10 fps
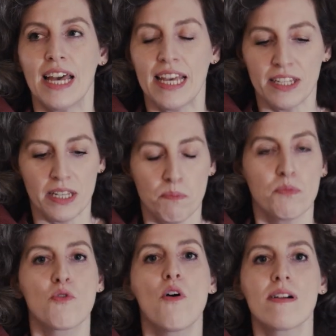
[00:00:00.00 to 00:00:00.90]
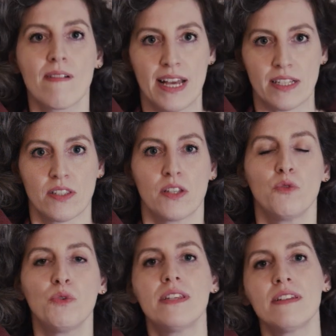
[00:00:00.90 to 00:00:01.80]
any progress
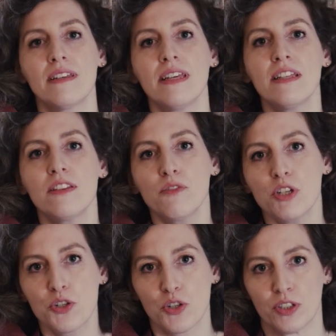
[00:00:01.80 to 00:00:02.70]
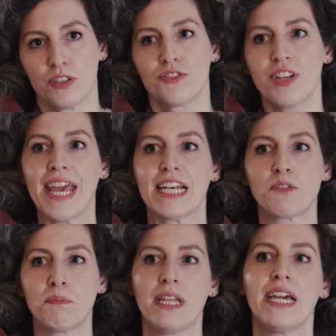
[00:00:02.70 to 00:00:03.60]
within the individual
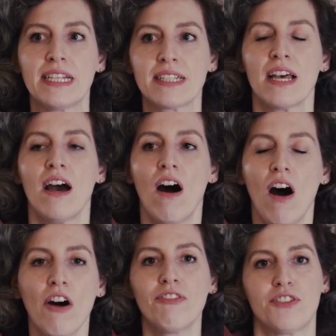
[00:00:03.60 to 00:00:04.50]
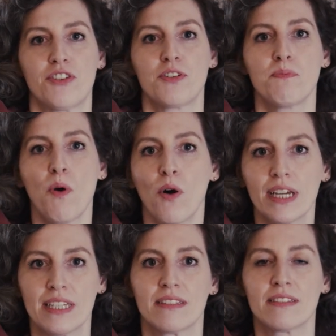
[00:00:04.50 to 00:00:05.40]
takes place after the
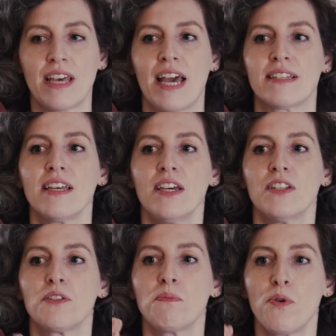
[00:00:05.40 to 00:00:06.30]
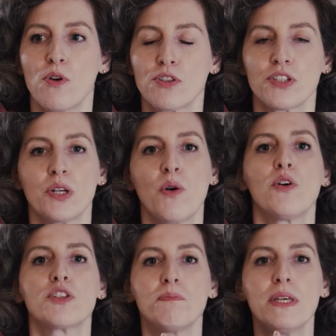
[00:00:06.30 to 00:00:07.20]
point that the person
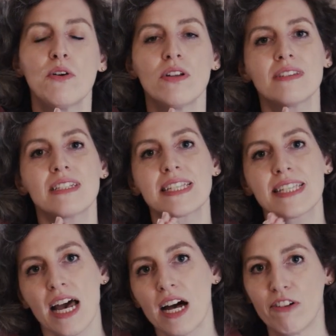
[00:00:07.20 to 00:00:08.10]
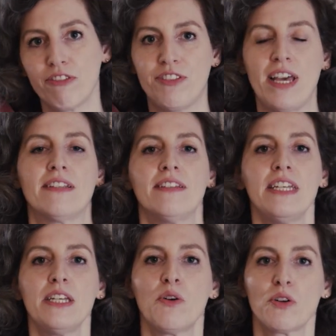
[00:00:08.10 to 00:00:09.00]
goes beyond the self that
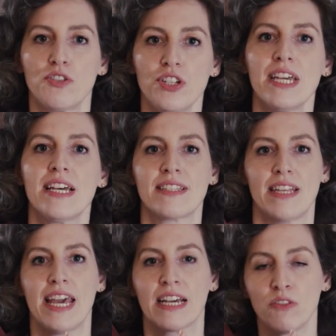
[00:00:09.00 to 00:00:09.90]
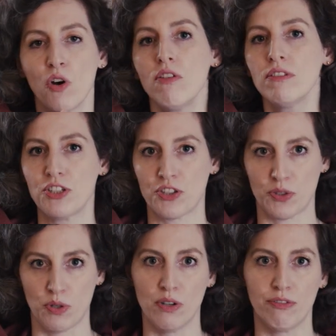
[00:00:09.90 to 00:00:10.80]
he or she has acknowledged
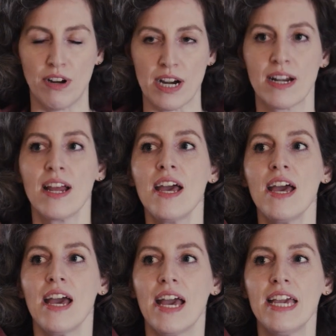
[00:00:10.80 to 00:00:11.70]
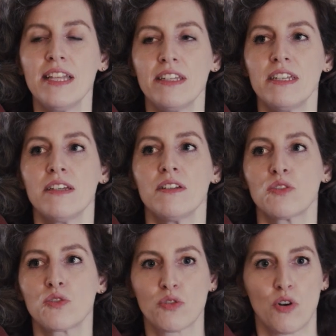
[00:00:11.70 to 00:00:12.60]
so far, any
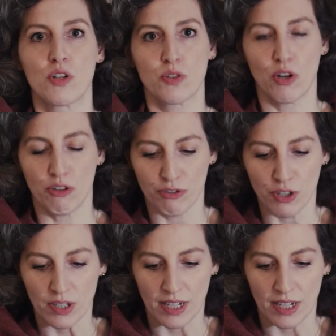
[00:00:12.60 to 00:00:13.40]
sort of